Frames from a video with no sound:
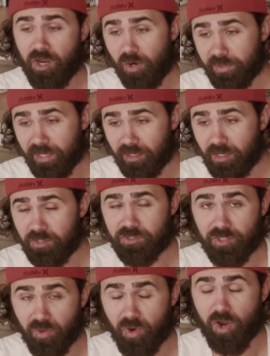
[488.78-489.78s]
Okay,
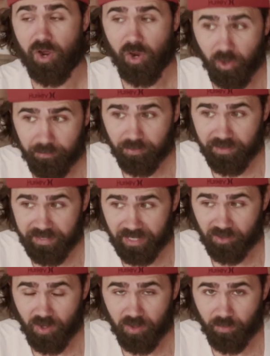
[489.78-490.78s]
so hopefully that
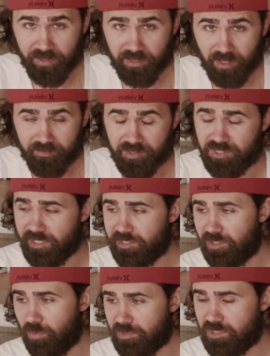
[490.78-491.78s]
long-winded
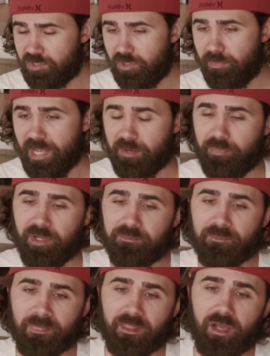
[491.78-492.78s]
conversation wasn't too bad, but
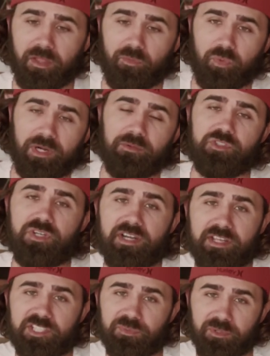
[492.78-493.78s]
what I was trying to
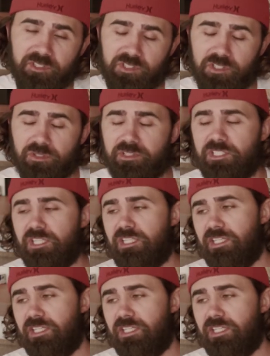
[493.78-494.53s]
explain to you is that